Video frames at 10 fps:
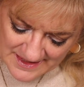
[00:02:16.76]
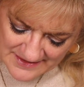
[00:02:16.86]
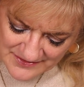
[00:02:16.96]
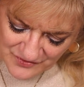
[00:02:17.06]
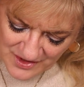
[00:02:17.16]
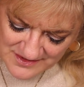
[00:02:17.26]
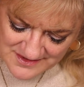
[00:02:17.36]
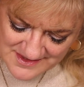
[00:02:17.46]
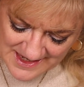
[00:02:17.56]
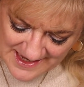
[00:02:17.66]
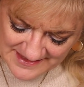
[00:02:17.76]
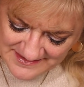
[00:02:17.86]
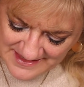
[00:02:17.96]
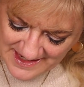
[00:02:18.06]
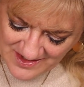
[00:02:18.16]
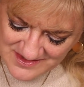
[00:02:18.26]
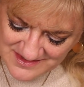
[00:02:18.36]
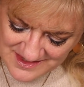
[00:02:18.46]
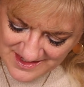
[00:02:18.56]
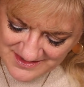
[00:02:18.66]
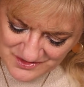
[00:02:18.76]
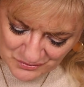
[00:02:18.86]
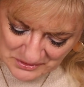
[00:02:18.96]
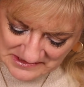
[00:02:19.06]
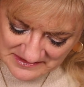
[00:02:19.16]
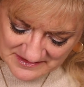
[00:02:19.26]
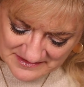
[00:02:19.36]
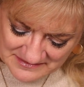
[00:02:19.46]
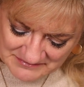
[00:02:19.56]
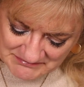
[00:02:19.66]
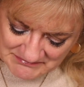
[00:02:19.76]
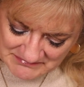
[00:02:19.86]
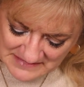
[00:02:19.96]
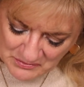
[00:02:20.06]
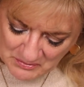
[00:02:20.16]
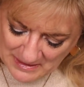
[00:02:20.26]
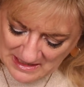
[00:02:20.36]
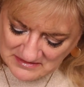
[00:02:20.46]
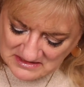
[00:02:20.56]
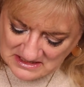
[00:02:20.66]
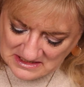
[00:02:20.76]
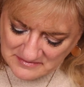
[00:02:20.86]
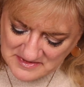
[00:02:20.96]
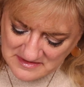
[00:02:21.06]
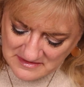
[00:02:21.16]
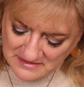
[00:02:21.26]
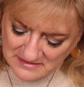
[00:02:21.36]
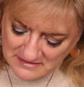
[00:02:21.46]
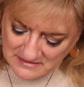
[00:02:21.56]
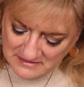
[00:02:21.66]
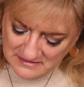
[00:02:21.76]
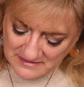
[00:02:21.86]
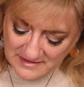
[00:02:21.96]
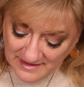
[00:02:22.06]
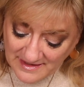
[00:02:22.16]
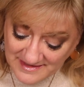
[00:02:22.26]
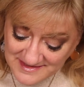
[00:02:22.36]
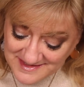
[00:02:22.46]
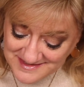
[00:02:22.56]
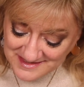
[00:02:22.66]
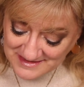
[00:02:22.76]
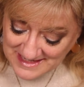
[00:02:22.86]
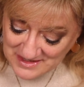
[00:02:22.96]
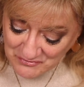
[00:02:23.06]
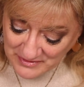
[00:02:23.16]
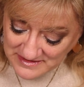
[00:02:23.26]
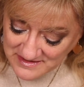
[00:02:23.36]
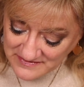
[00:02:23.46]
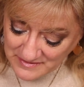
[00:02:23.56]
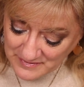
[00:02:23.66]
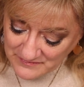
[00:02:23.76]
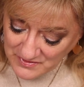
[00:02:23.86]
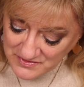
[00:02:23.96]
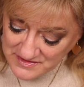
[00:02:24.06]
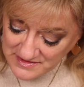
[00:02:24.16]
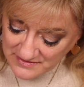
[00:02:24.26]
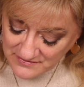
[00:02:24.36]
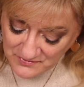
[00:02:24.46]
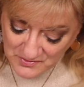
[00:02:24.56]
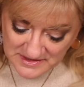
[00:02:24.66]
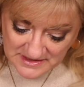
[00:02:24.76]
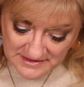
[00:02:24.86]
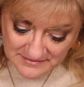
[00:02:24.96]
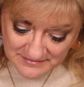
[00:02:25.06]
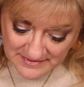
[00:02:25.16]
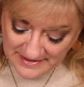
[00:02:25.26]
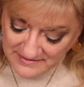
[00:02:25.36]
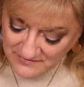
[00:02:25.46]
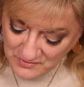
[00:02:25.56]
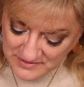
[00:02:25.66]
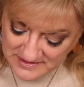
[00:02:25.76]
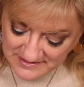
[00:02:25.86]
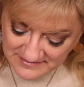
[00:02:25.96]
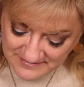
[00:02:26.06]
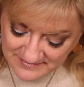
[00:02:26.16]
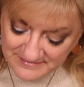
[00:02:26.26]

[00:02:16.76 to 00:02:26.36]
And the frogs died in the houses. That had to reek. They were piled in heaps. Yeah, and it says the land reeked of them in verse 14, 8:14.